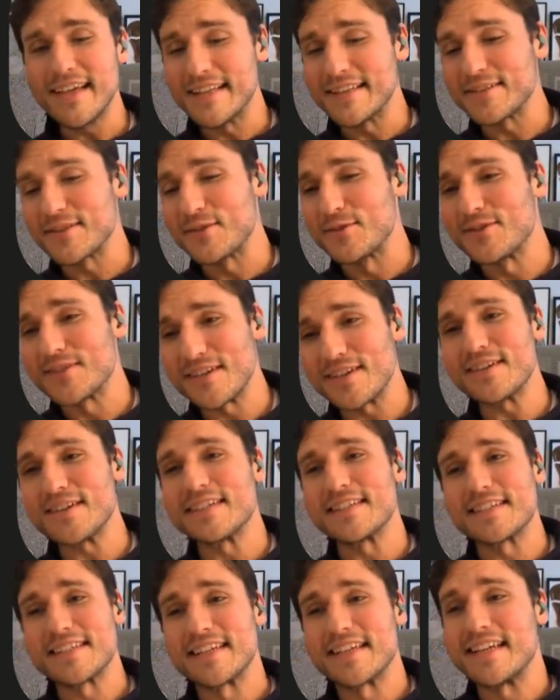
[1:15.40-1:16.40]
And so
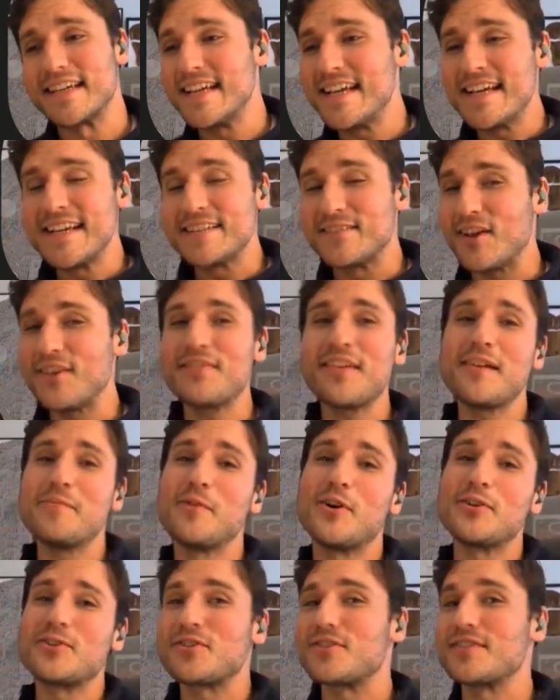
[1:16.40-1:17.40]
seriously,
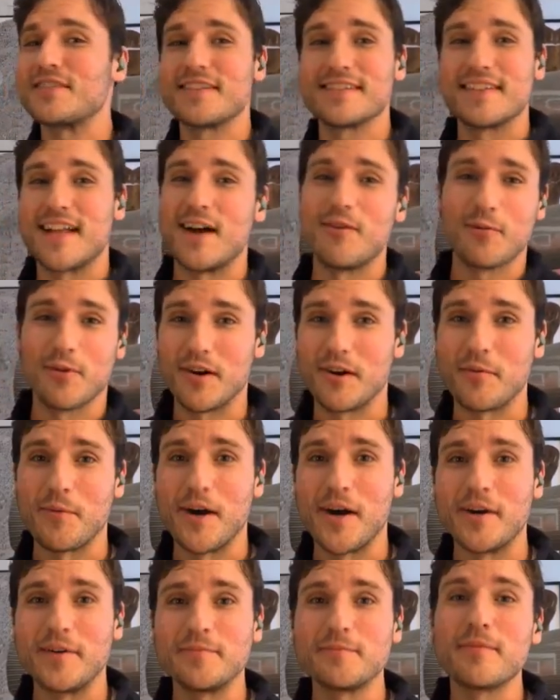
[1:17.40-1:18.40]
JSON-mode just does not work
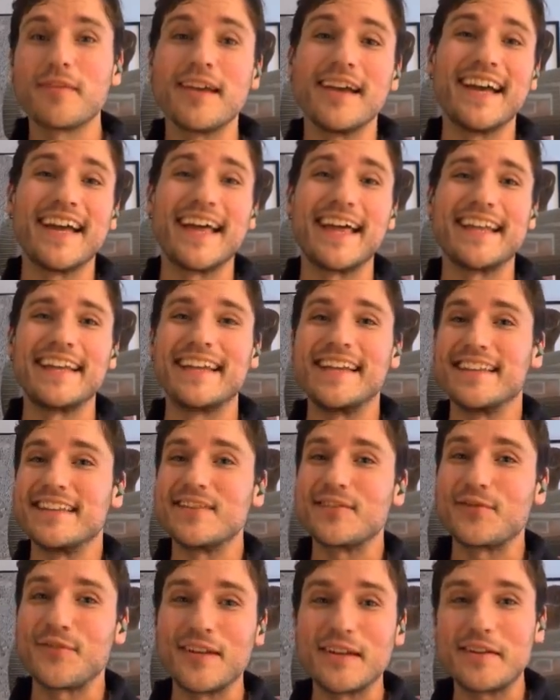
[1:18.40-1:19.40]
well. And in
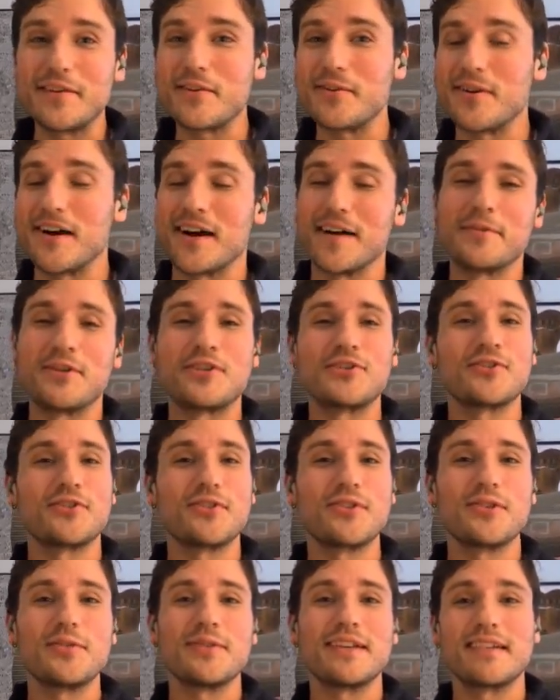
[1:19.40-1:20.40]
this video, I'm going to show
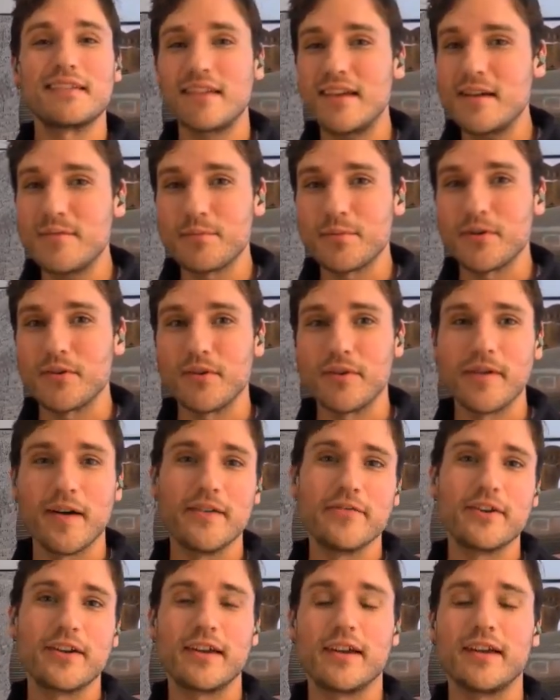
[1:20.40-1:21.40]
you an example
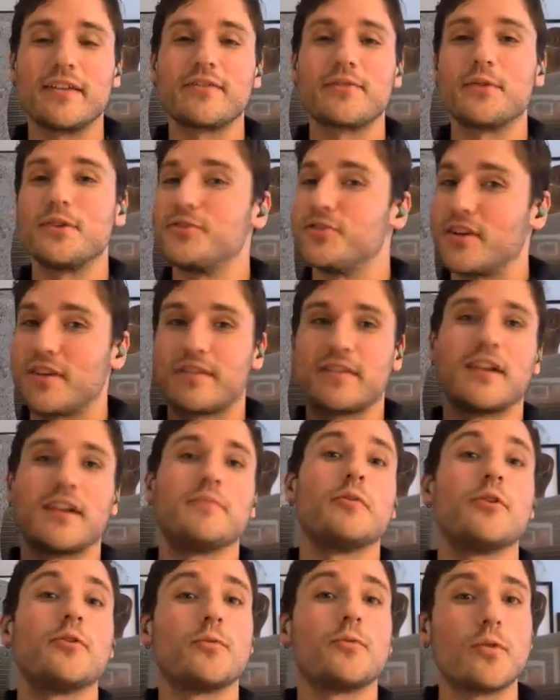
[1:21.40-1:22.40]
of a case where
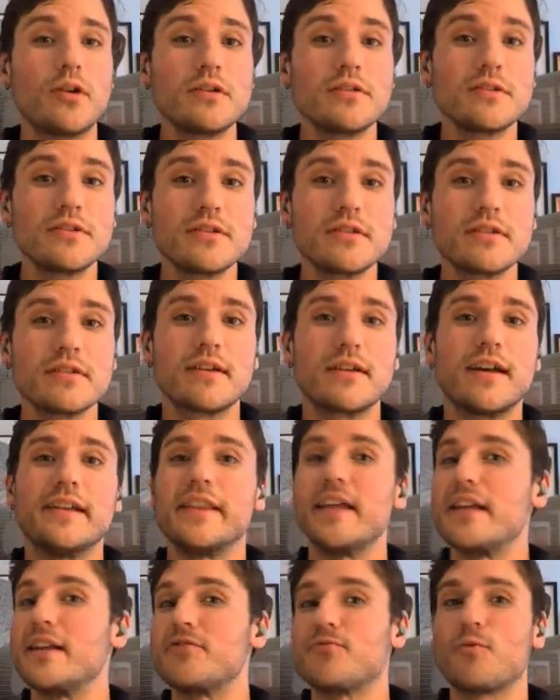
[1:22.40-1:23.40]
JSON-mode works,
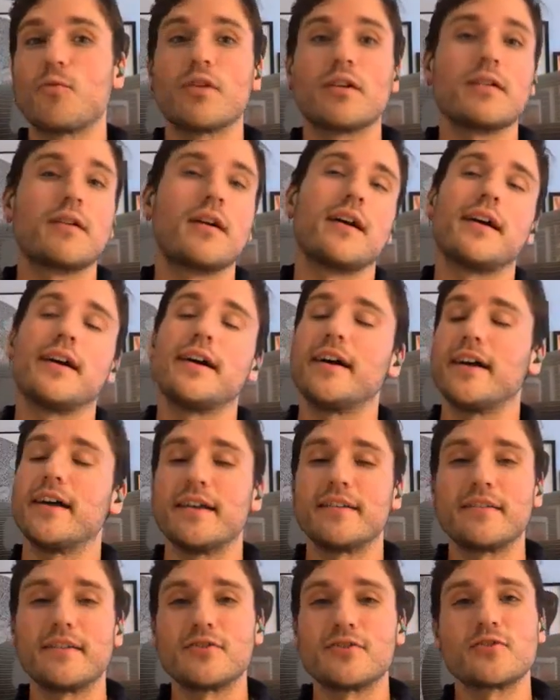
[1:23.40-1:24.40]
and then
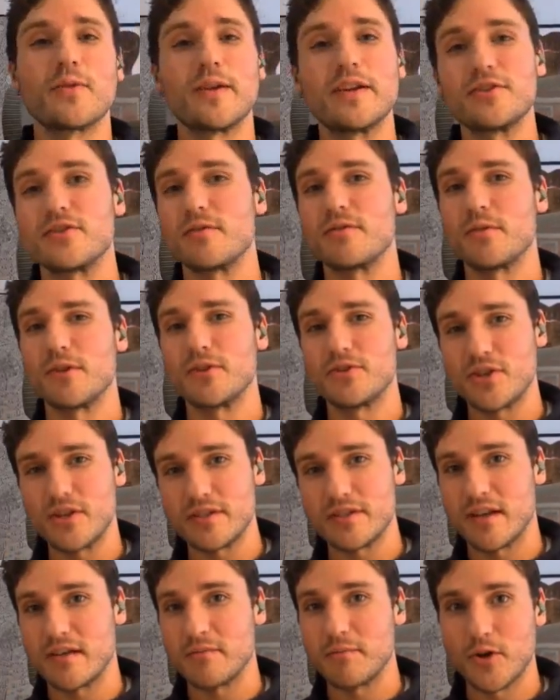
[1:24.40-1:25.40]
a situation where
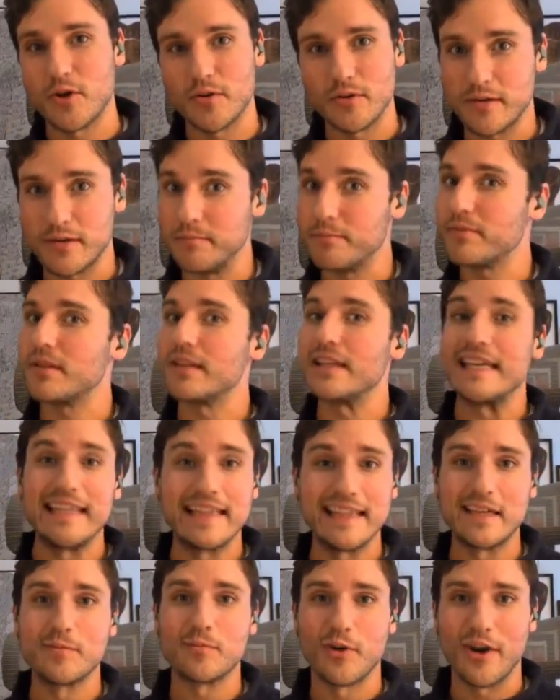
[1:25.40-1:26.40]
JSON-mode
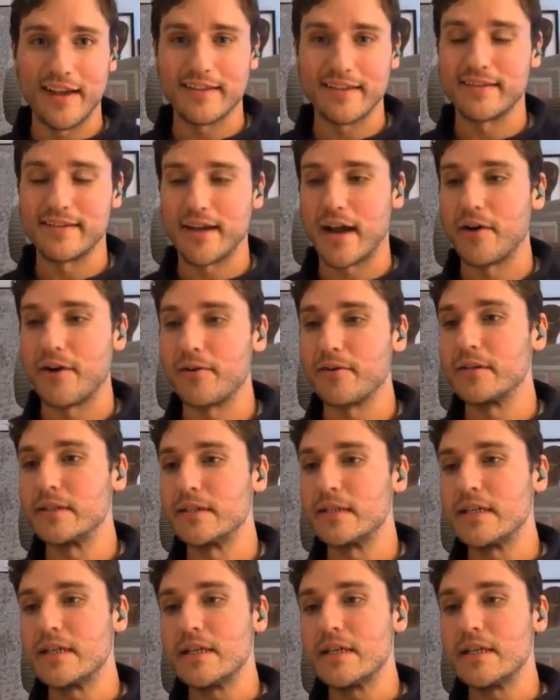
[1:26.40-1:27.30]
completely breaks down.